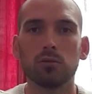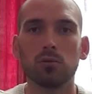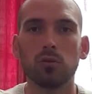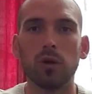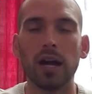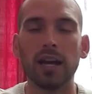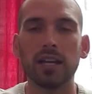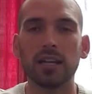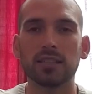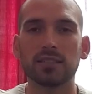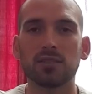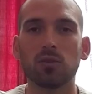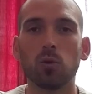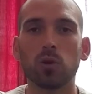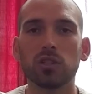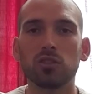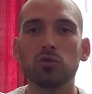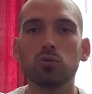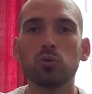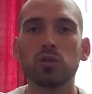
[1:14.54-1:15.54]
right? It's
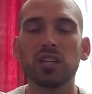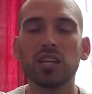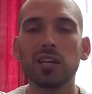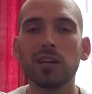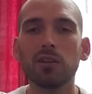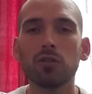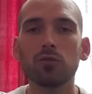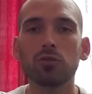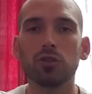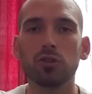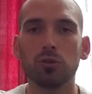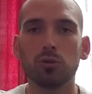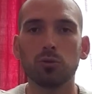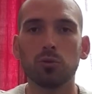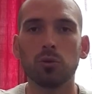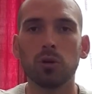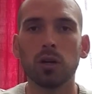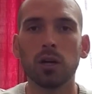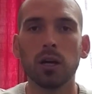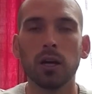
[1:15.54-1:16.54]
going to kill you.
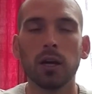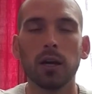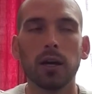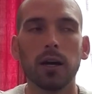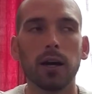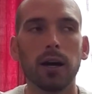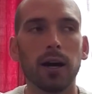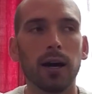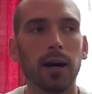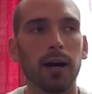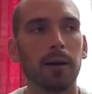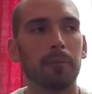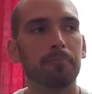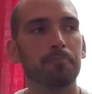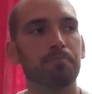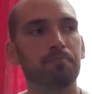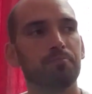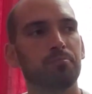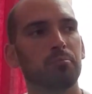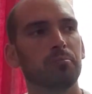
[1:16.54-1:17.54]

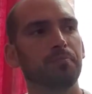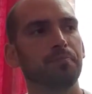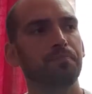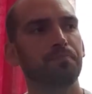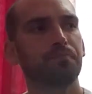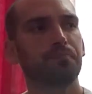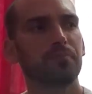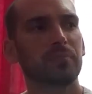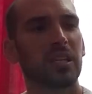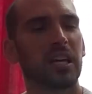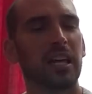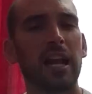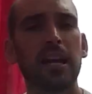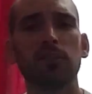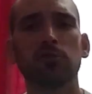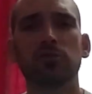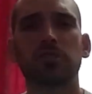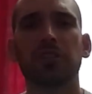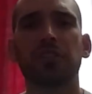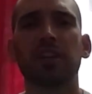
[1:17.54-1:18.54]
And I
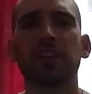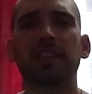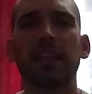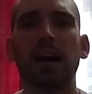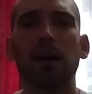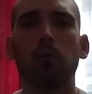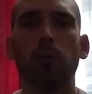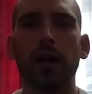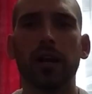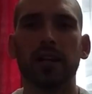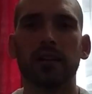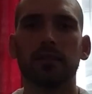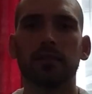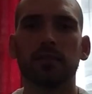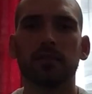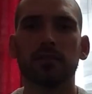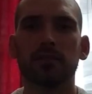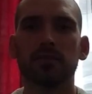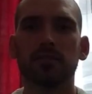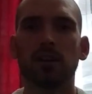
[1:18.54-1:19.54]
used to think that way.
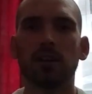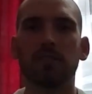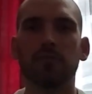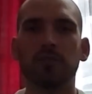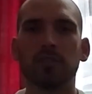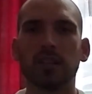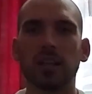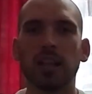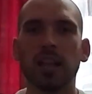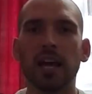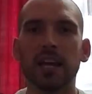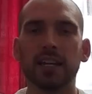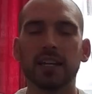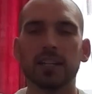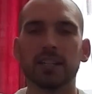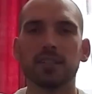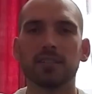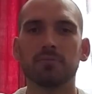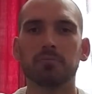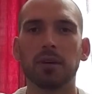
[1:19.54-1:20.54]
Sorry for the
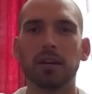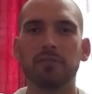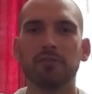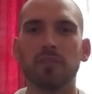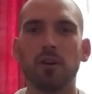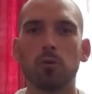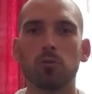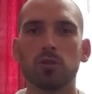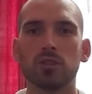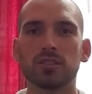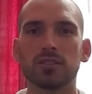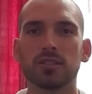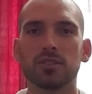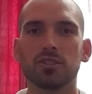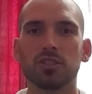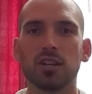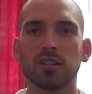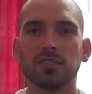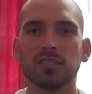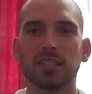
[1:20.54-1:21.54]
lighting, as my phone is
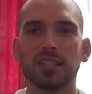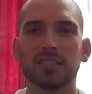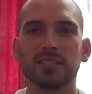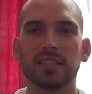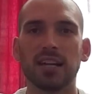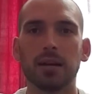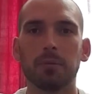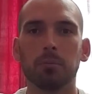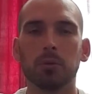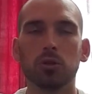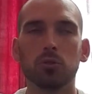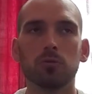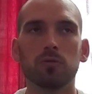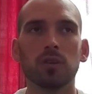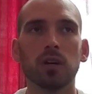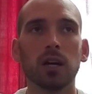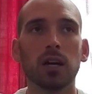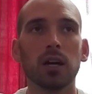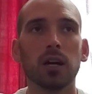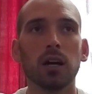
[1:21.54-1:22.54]
adjusting as I move.
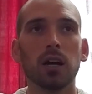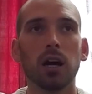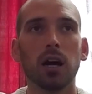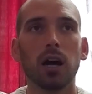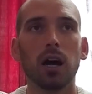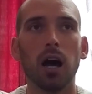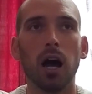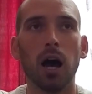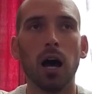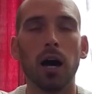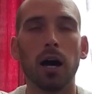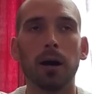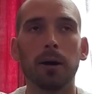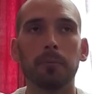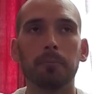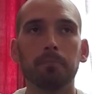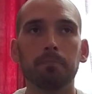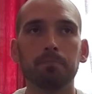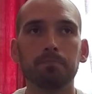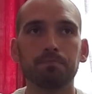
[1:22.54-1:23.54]

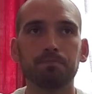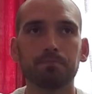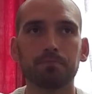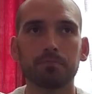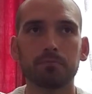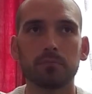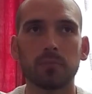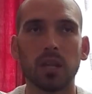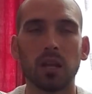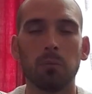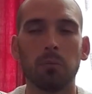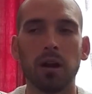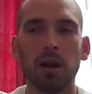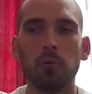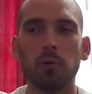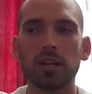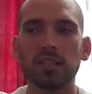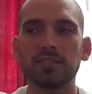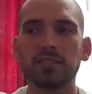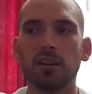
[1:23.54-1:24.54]
But I
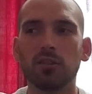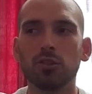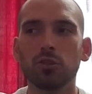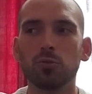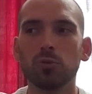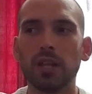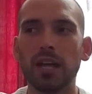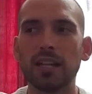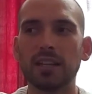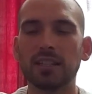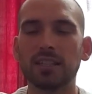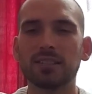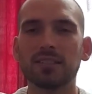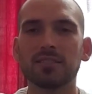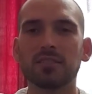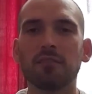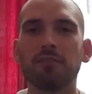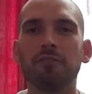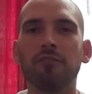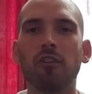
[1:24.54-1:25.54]
want to tell you that this
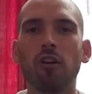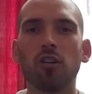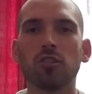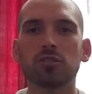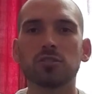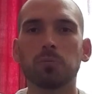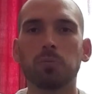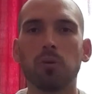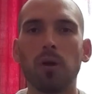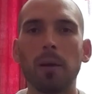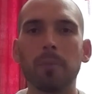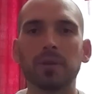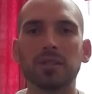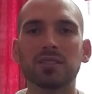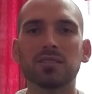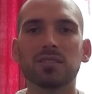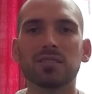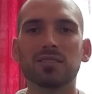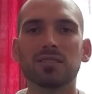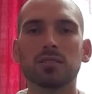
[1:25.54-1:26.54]
is a false
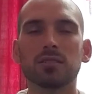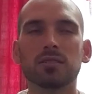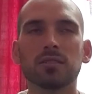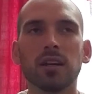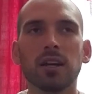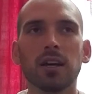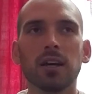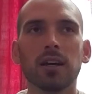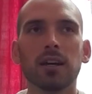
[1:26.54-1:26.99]
premise. This is